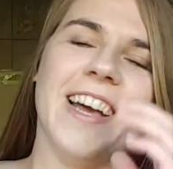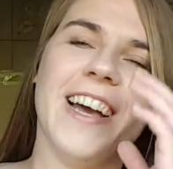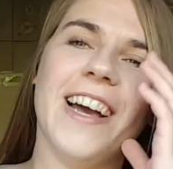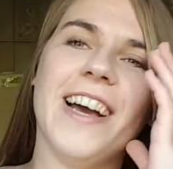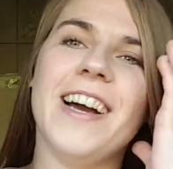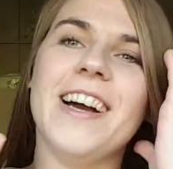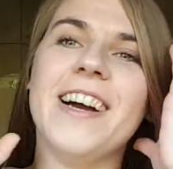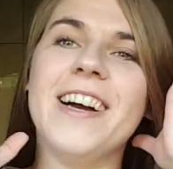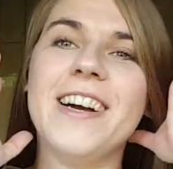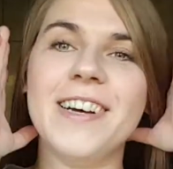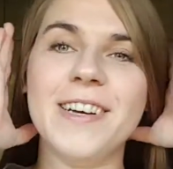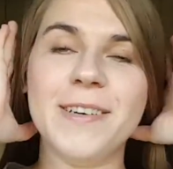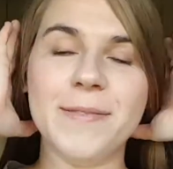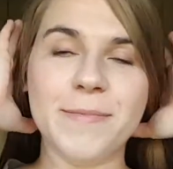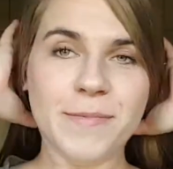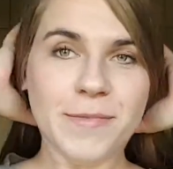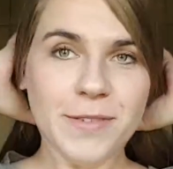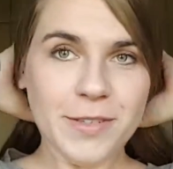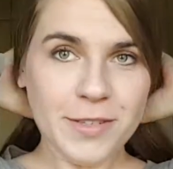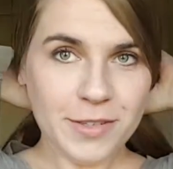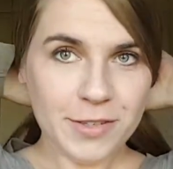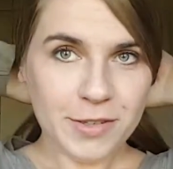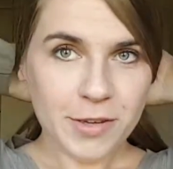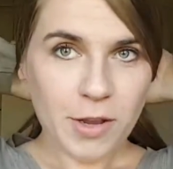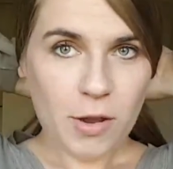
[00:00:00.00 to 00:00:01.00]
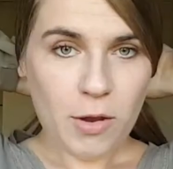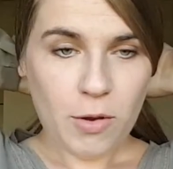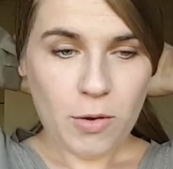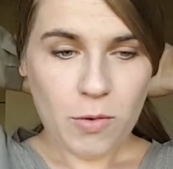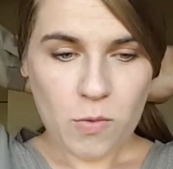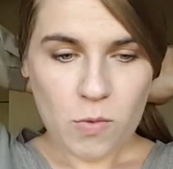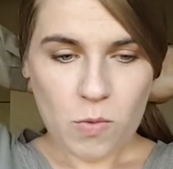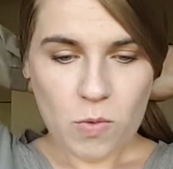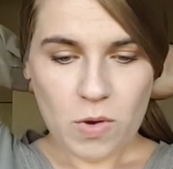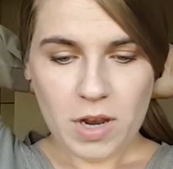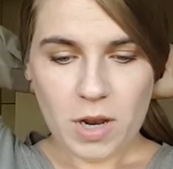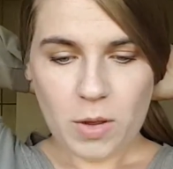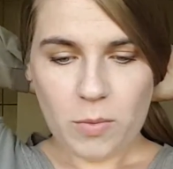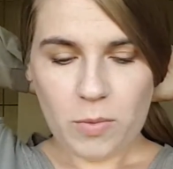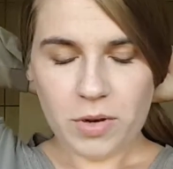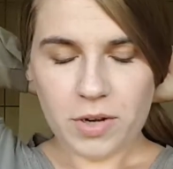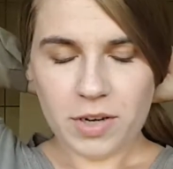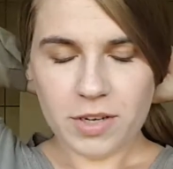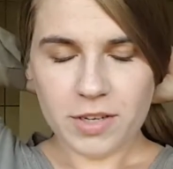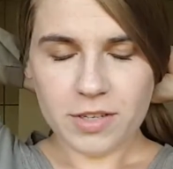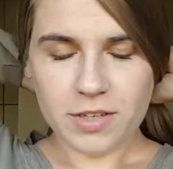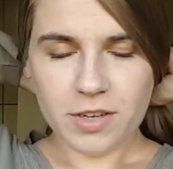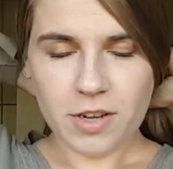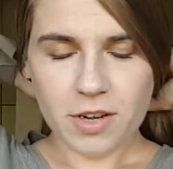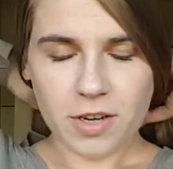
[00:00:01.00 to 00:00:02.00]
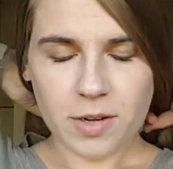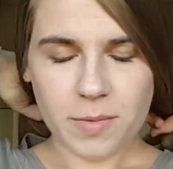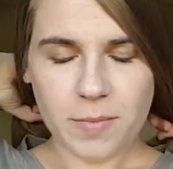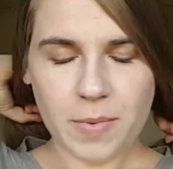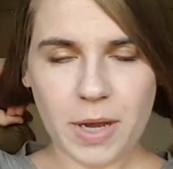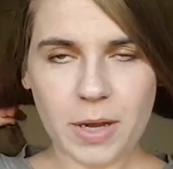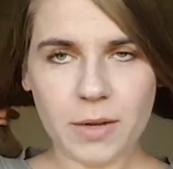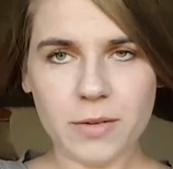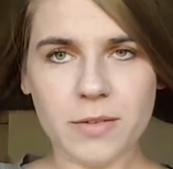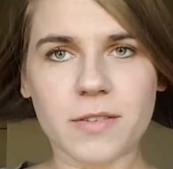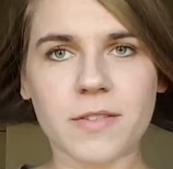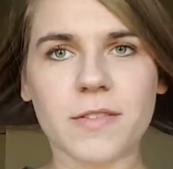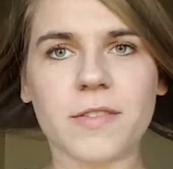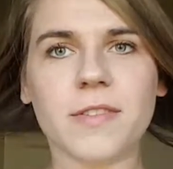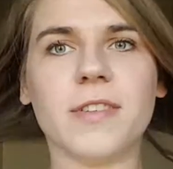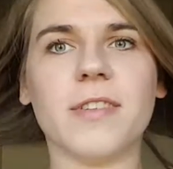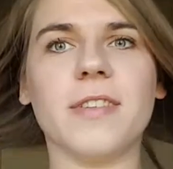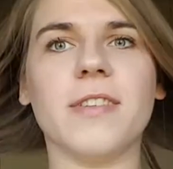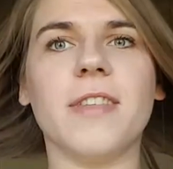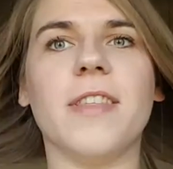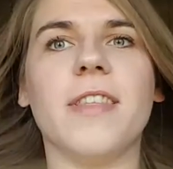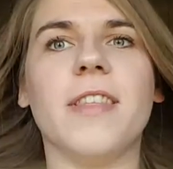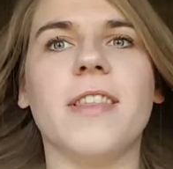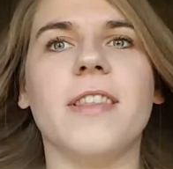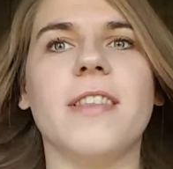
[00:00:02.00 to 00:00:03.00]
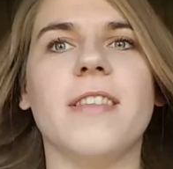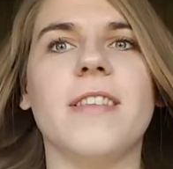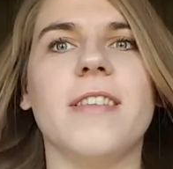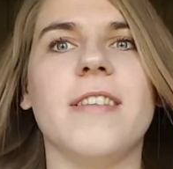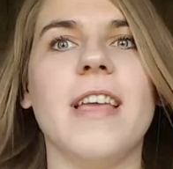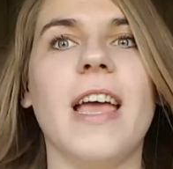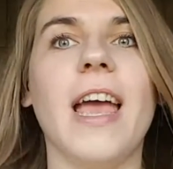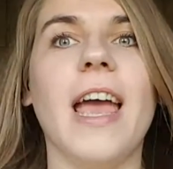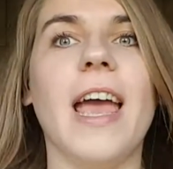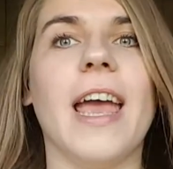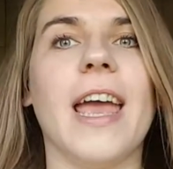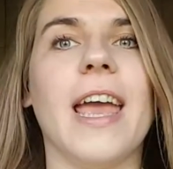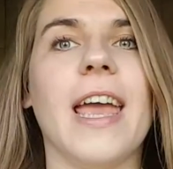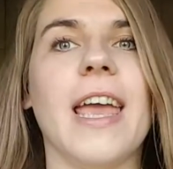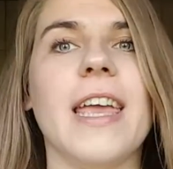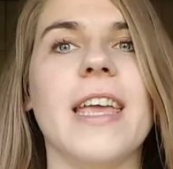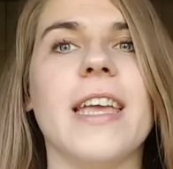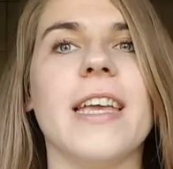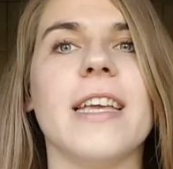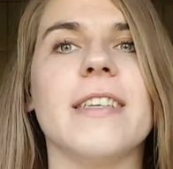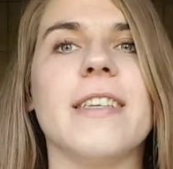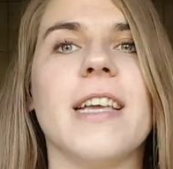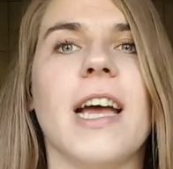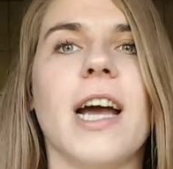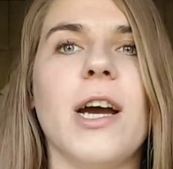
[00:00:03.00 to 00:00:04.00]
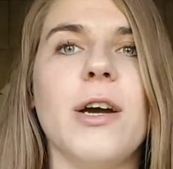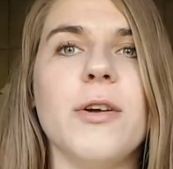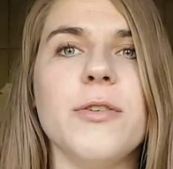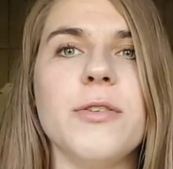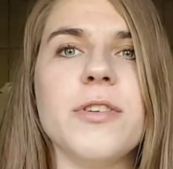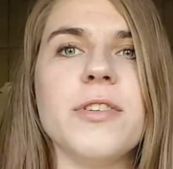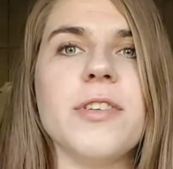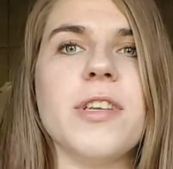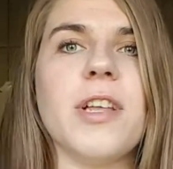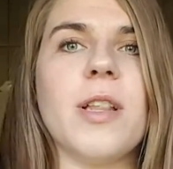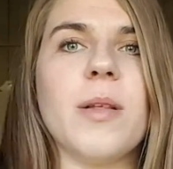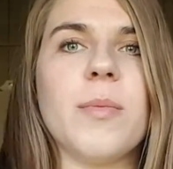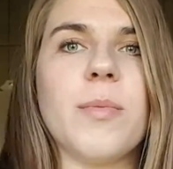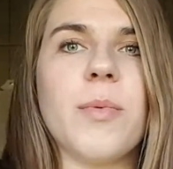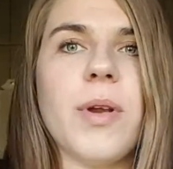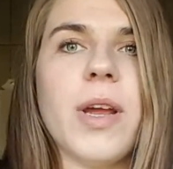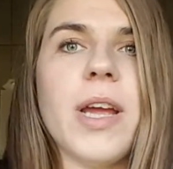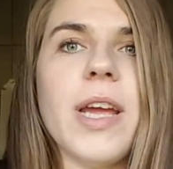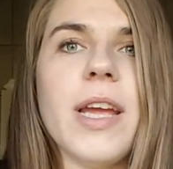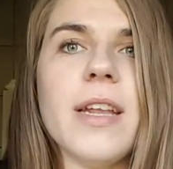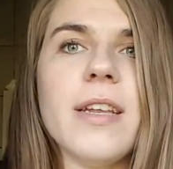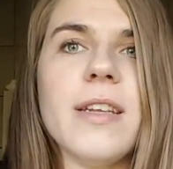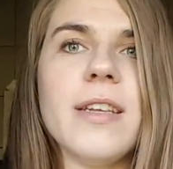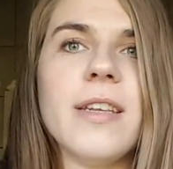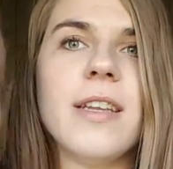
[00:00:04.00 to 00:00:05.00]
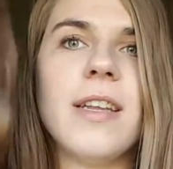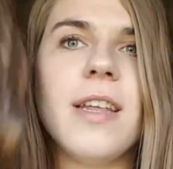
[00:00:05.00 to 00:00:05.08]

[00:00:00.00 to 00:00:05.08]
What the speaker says: So what I want to talk about today is how to celebrate